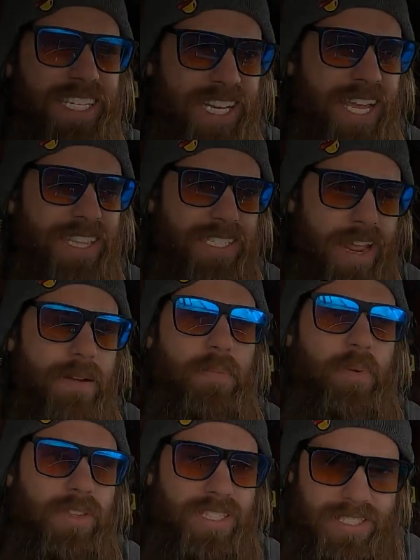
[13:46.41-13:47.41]
they take the time
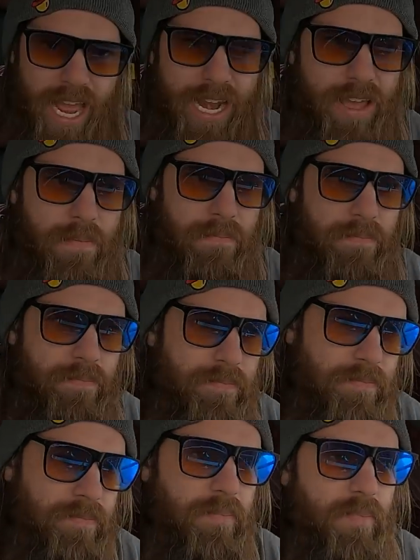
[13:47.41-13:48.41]
to put the sign up
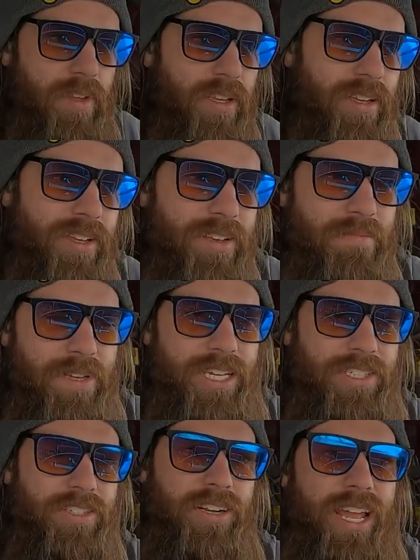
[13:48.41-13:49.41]

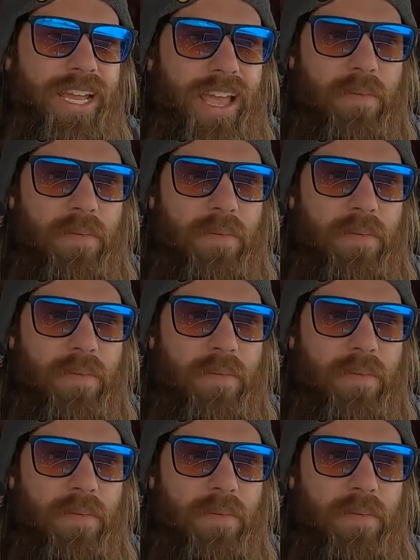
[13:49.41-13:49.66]
because you're like,